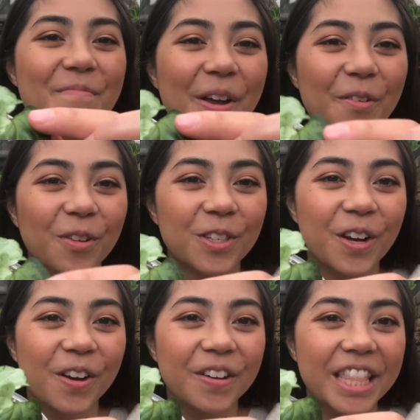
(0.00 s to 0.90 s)
but
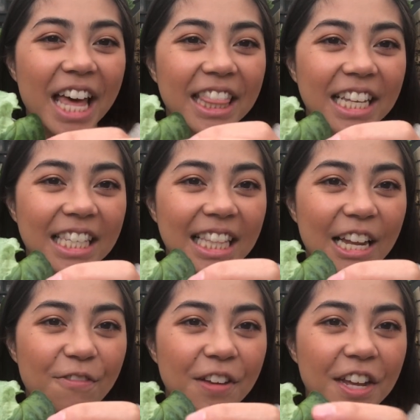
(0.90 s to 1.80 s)
also that this
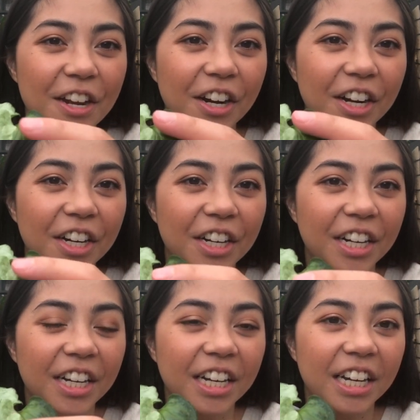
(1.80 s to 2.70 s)
leaf here,
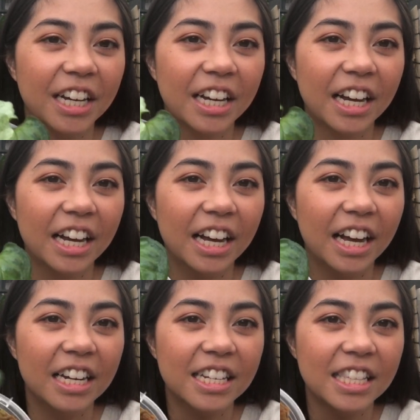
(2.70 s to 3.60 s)

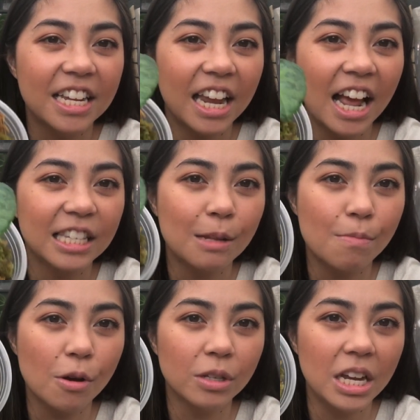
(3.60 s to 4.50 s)
I just think it has the most